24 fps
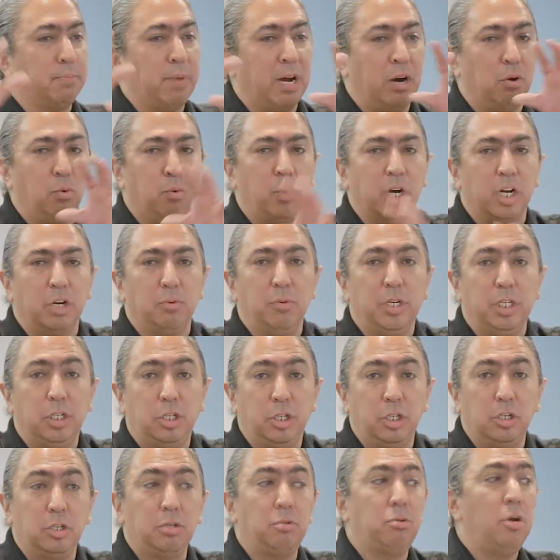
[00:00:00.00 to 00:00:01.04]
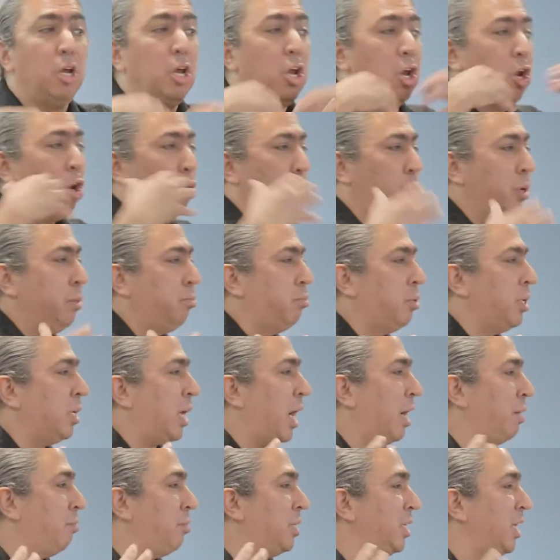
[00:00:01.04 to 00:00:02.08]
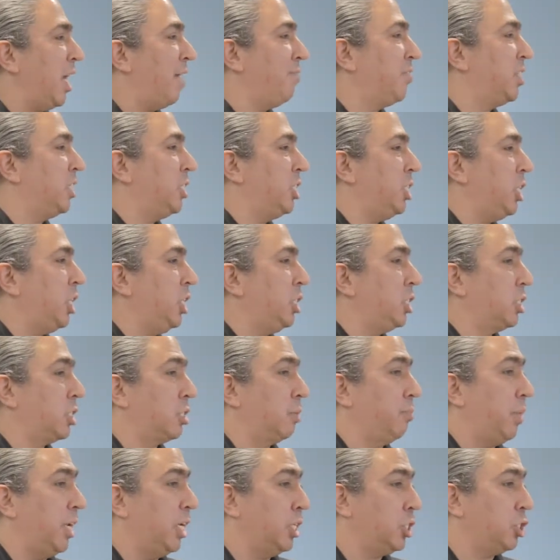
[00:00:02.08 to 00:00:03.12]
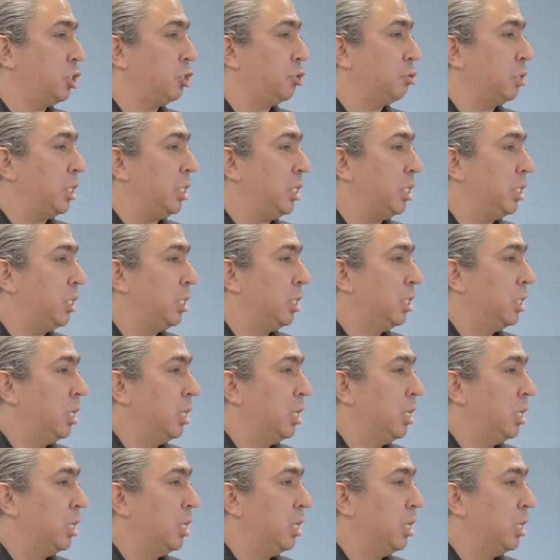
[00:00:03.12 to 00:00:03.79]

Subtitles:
about what do we do, I really have to teach some history.